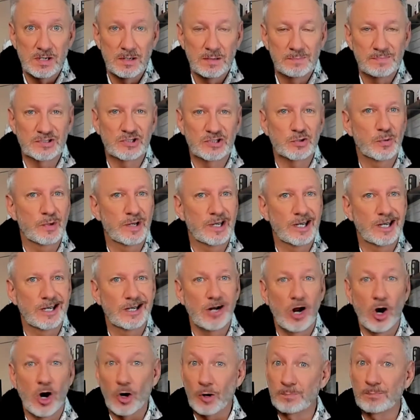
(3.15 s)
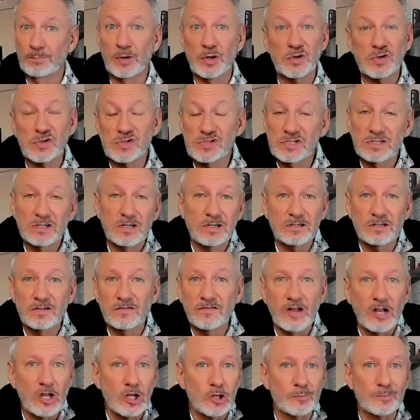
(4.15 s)
between our personal
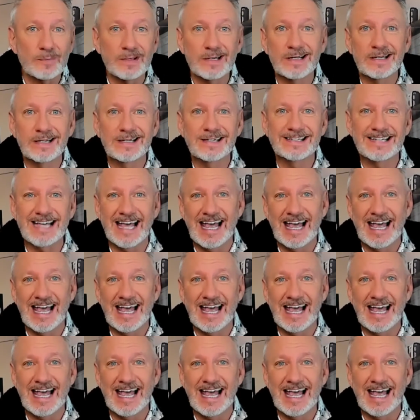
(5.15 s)
development